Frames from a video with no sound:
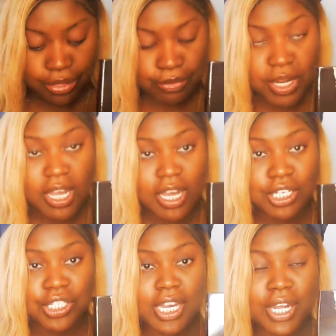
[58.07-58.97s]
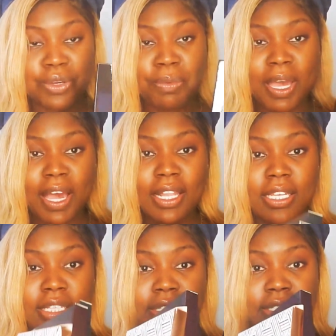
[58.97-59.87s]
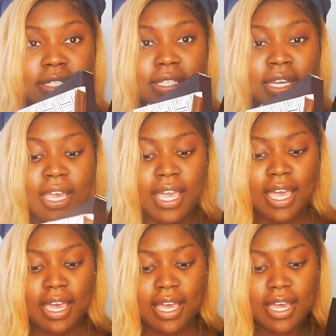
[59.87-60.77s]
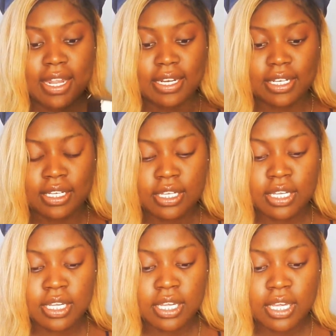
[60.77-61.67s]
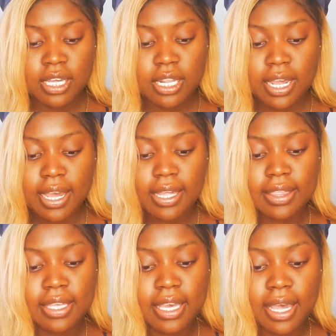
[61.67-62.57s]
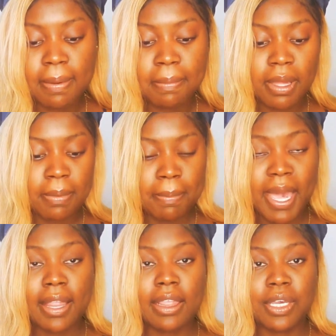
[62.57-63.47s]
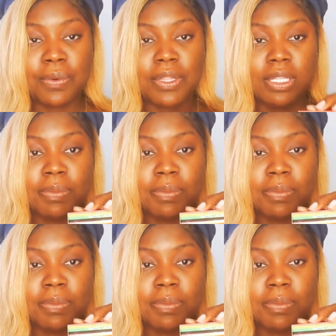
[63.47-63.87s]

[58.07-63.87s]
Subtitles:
3 eyeshadow palettes, and it had the a matte liquid